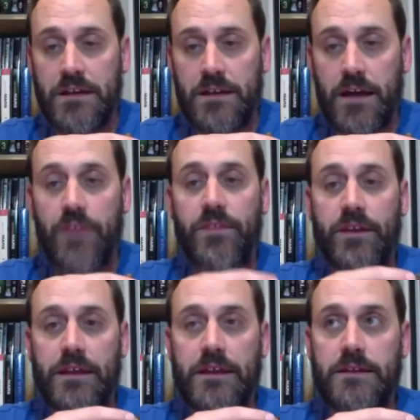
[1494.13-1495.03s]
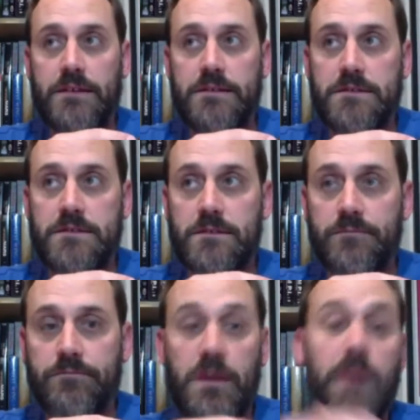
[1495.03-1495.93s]
I think he's
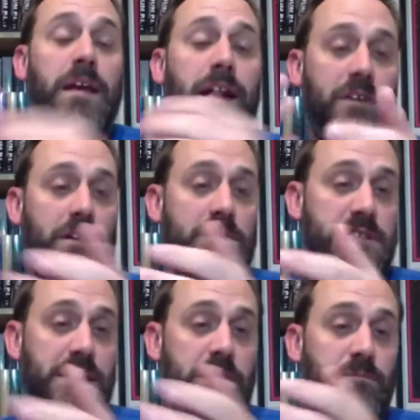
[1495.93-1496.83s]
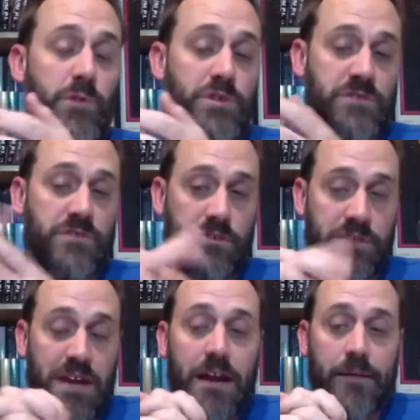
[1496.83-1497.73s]
maybe having a slightly more
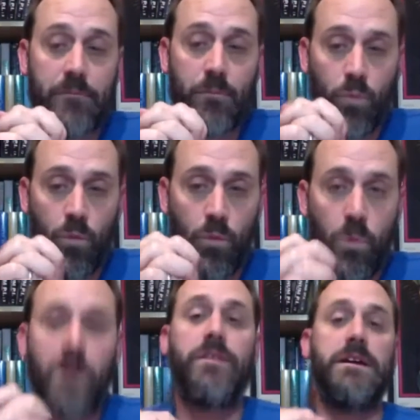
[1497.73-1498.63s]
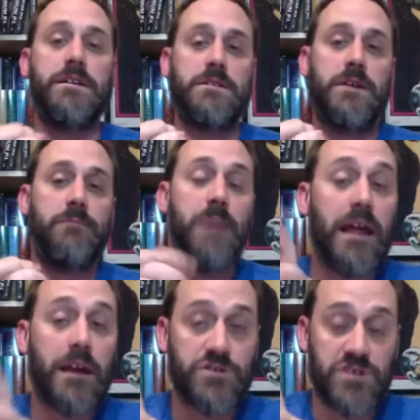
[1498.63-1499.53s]
difficult time with it and
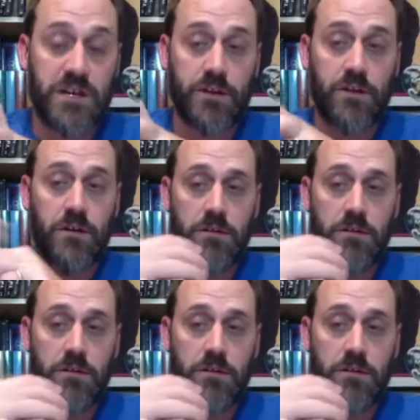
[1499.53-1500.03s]
managing it all.